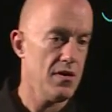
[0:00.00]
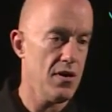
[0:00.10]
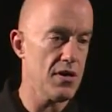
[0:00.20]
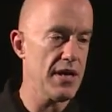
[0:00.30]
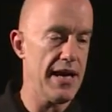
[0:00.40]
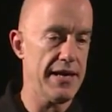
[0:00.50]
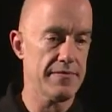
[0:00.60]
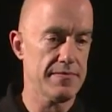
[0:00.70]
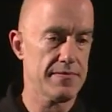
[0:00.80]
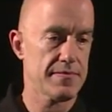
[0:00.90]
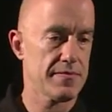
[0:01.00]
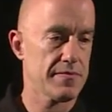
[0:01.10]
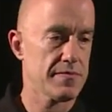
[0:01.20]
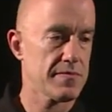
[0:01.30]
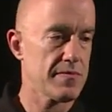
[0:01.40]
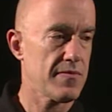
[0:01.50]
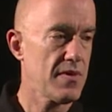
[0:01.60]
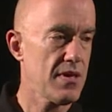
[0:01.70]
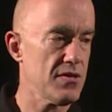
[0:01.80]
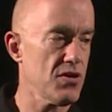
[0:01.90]
Okay.
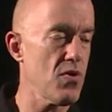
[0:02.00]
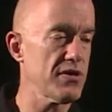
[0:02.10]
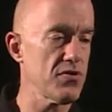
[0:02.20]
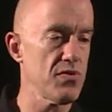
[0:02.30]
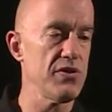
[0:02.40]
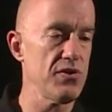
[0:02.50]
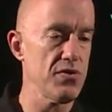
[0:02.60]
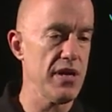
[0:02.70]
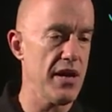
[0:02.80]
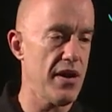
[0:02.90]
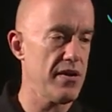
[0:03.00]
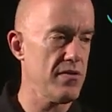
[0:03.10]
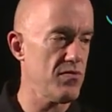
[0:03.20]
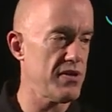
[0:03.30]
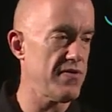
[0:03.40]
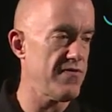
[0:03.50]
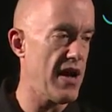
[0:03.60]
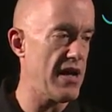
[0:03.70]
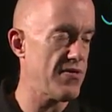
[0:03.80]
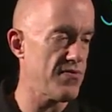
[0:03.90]
So what do we do here? We
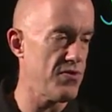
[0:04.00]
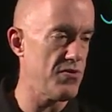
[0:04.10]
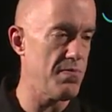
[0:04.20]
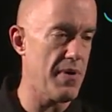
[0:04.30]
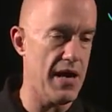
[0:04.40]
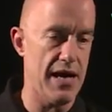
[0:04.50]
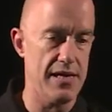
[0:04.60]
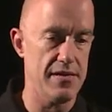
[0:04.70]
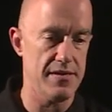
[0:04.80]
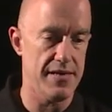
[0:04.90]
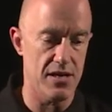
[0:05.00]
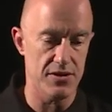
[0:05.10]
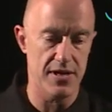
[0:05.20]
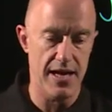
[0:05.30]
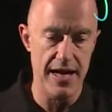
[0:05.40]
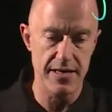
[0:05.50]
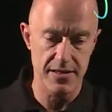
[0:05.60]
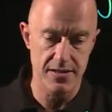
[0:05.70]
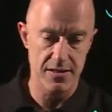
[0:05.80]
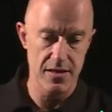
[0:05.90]
divide through by delta
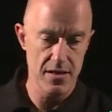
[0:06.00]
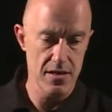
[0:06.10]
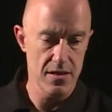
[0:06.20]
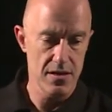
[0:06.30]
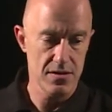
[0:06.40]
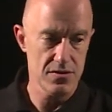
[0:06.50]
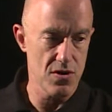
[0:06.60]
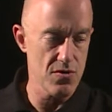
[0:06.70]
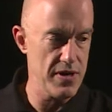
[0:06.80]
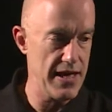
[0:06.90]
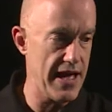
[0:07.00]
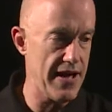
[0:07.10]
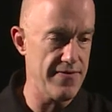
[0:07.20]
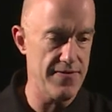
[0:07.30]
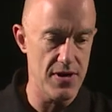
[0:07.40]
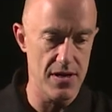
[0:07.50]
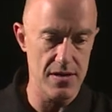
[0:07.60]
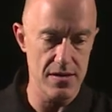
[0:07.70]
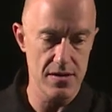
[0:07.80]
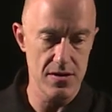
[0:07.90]
x. So we have uh,
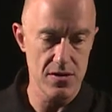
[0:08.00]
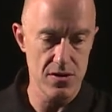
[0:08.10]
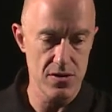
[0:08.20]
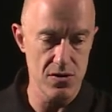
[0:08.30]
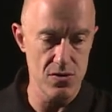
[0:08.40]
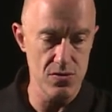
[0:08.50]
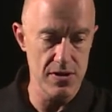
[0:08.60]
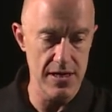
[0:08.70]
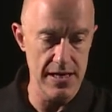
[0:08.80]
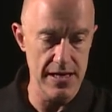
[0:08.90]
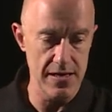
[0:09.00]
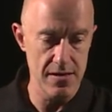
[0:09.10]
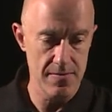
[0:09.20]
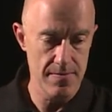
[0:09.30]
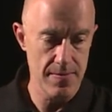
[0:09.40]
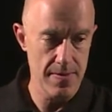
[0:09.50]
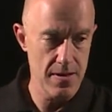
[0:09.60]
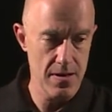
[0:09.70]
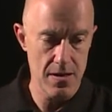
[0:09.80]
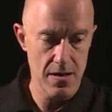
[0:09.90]
ut
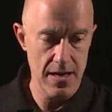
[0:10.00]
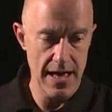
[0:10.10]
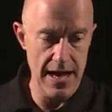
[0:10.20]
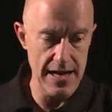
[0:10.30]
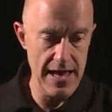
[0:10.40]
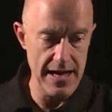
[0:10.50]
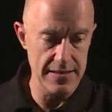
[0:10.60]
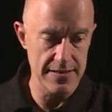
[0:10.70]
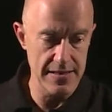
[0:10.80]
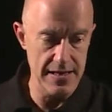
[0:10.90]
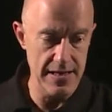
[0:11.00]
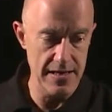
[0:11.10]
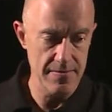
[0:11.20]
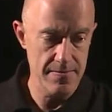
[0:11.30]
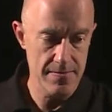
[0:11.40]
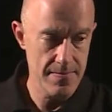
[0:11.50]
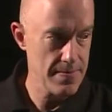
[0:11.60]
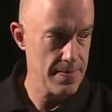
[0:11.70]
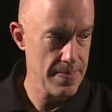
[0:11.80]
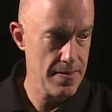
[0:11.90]
at xt
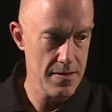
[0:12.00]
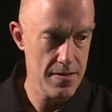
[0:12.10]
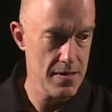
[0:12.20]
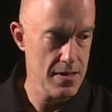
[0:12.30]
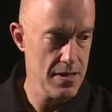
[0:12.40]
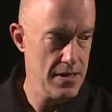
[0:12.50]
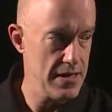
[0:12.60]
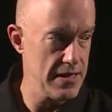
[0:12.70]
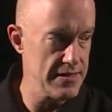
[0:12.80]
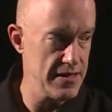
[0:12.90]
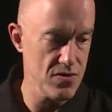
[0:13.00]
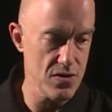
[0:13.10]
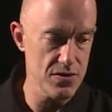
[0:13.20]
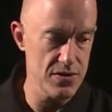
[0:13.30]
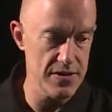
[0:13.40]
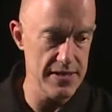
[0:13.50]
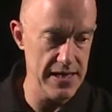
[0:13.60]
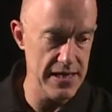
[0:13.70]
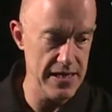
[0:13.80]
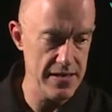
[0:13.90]
is equal to
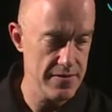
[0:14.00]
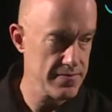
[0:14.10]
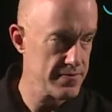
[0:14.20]
d